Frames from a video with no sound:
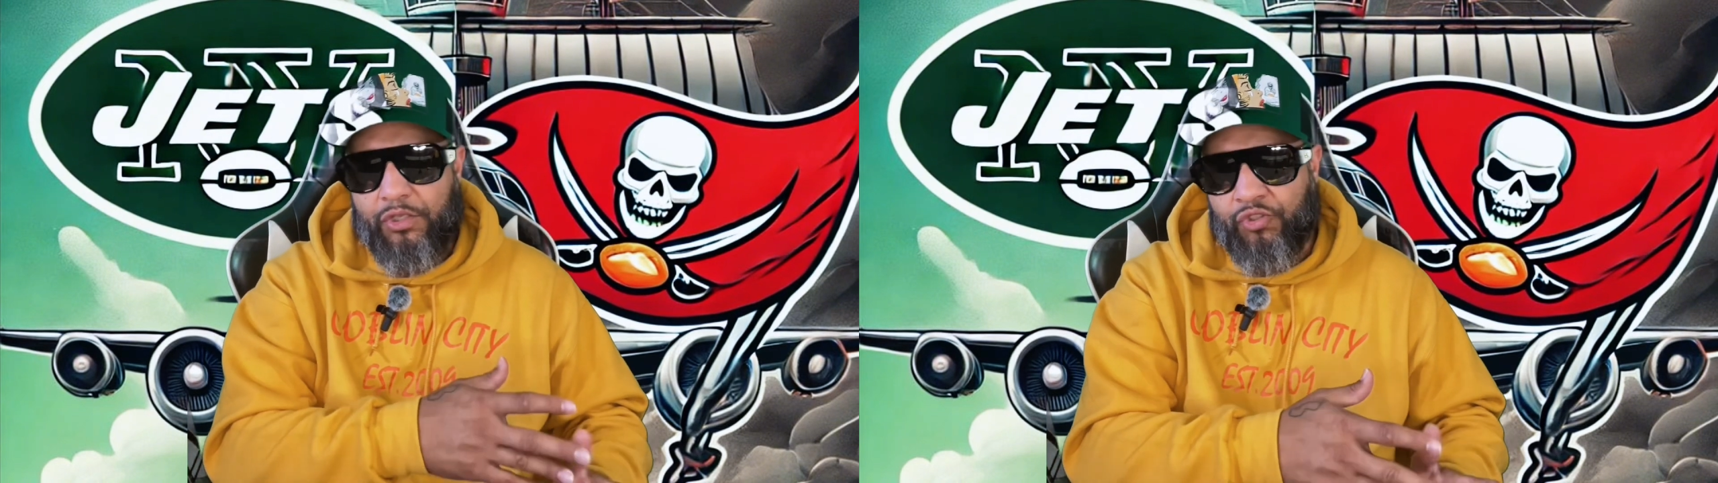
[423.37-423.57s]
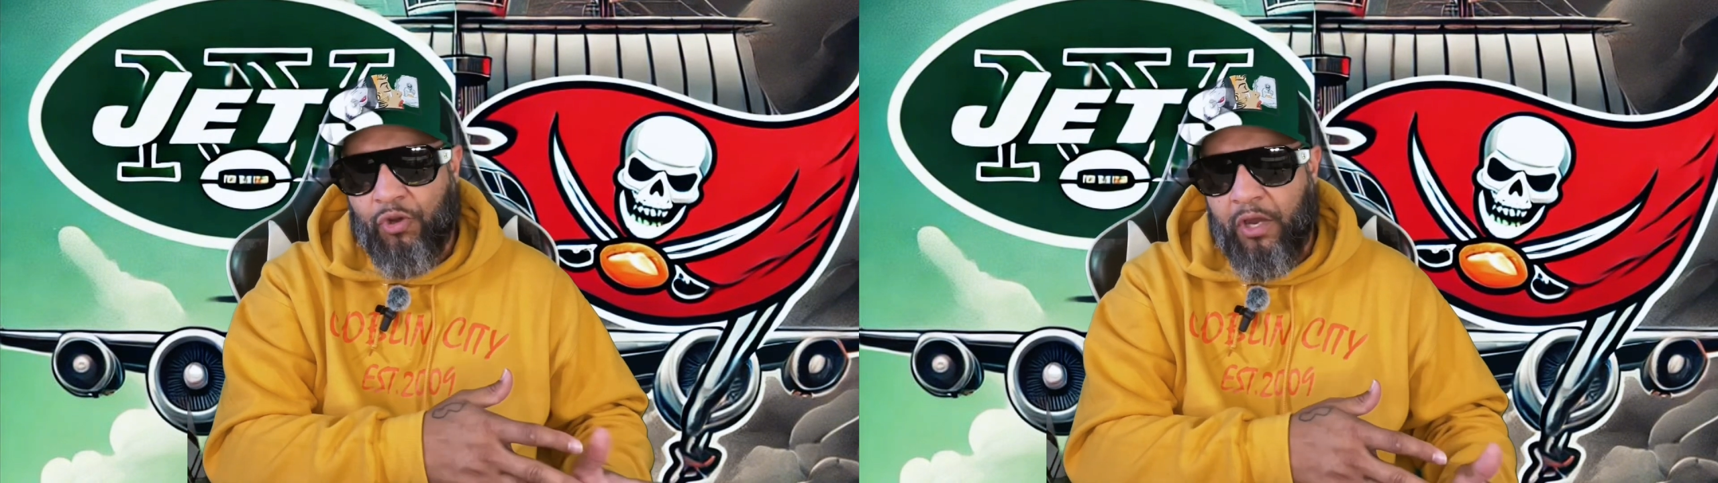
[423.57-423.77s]

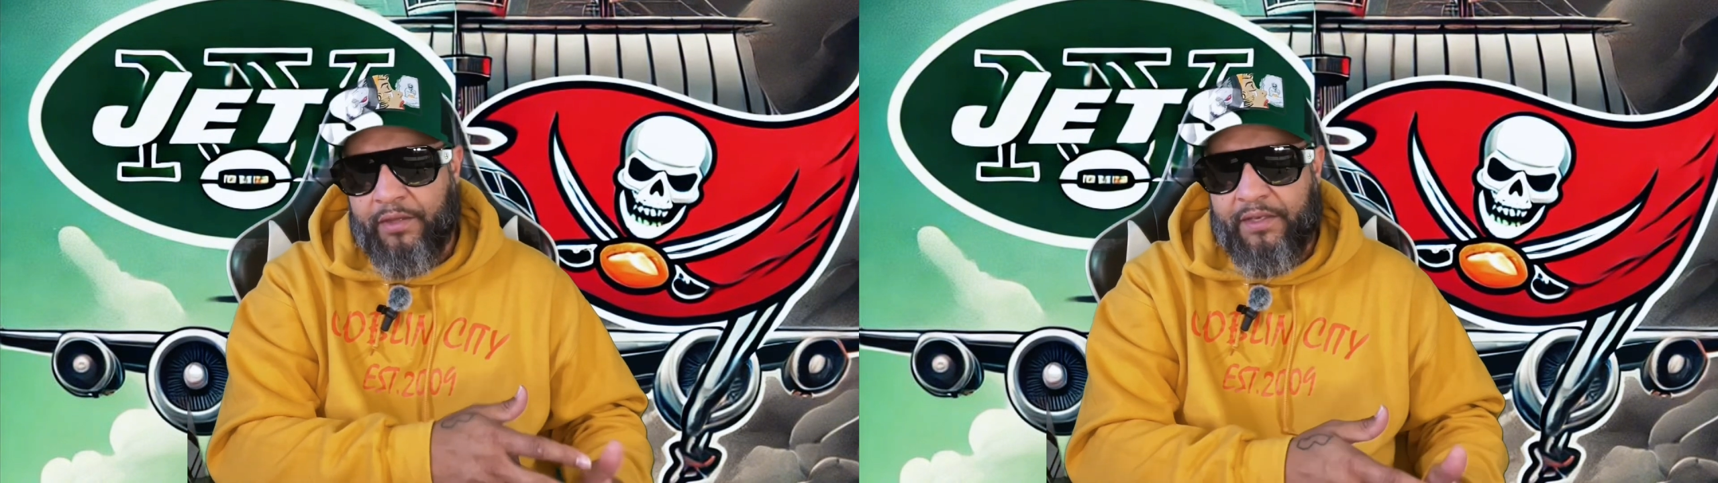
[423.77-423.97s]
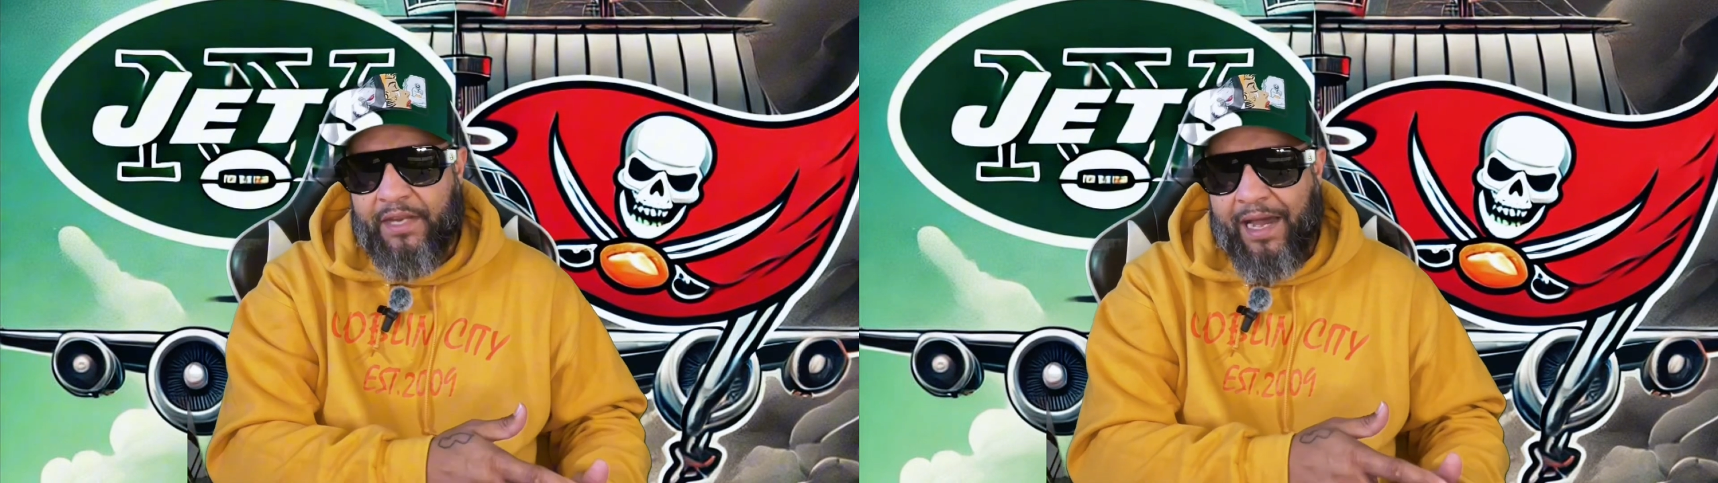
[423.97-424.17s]
drawing
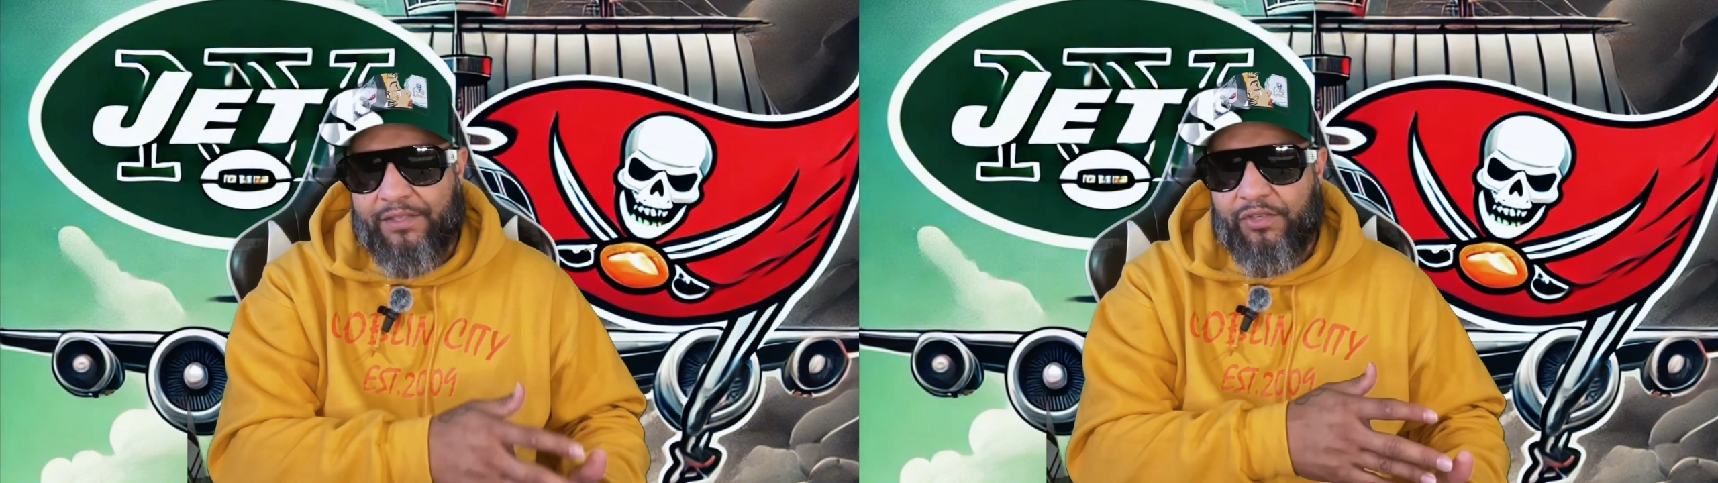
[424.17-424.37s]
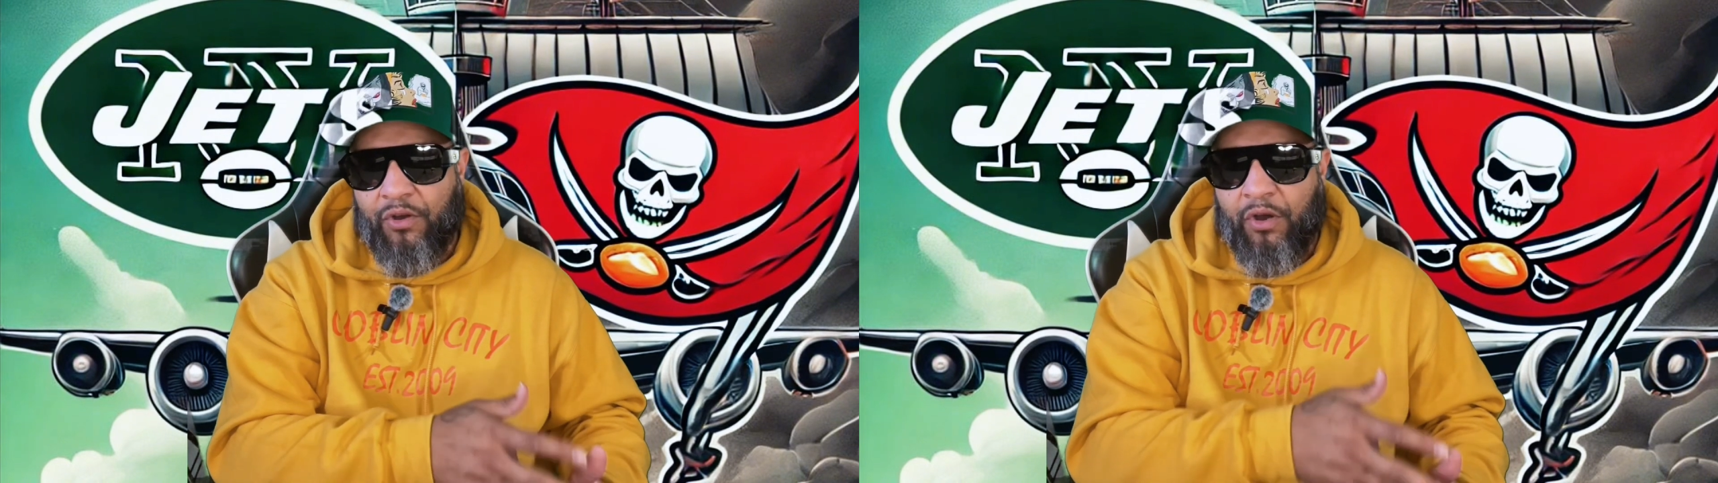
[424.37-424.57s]
the
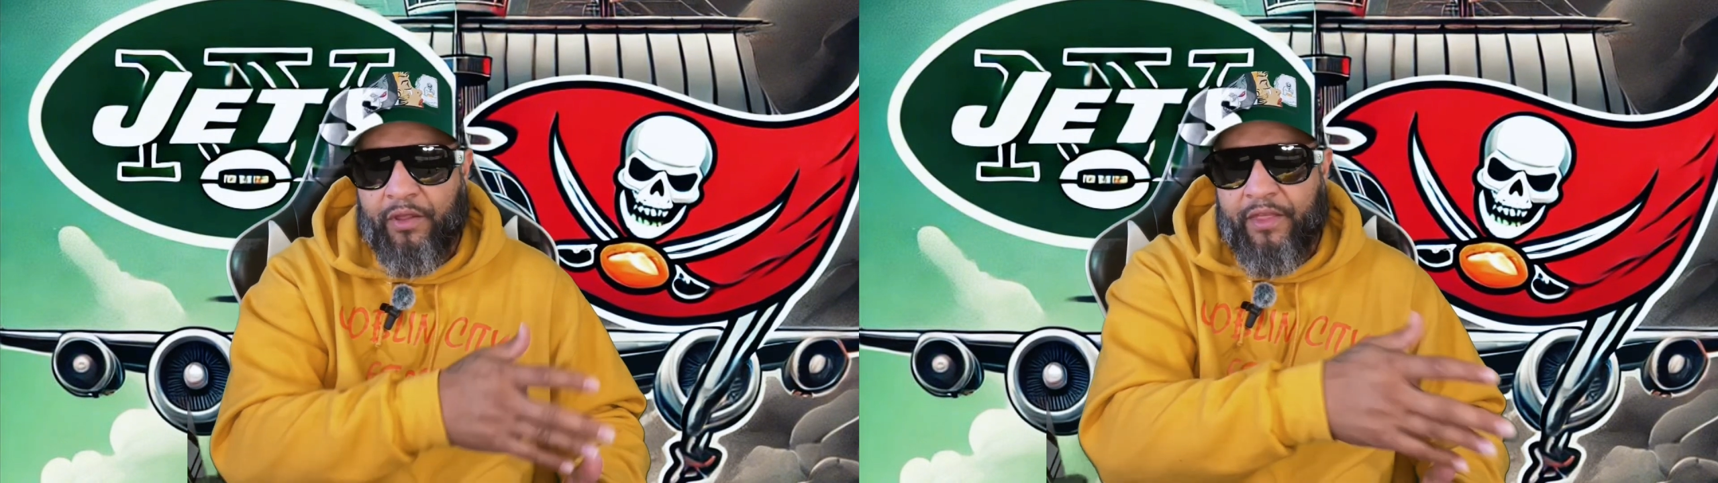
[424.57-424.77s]
dots on